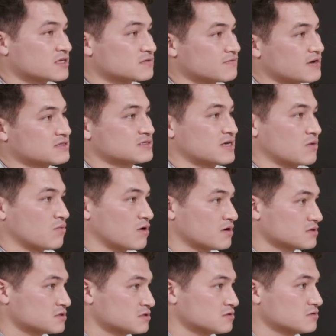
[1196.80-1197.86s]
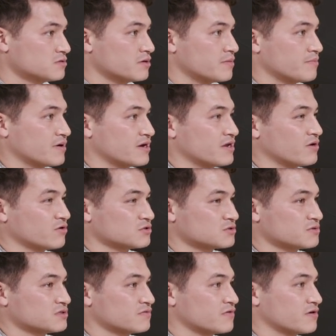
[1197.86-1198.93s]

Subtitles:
as fast as I wanted to, but it also is a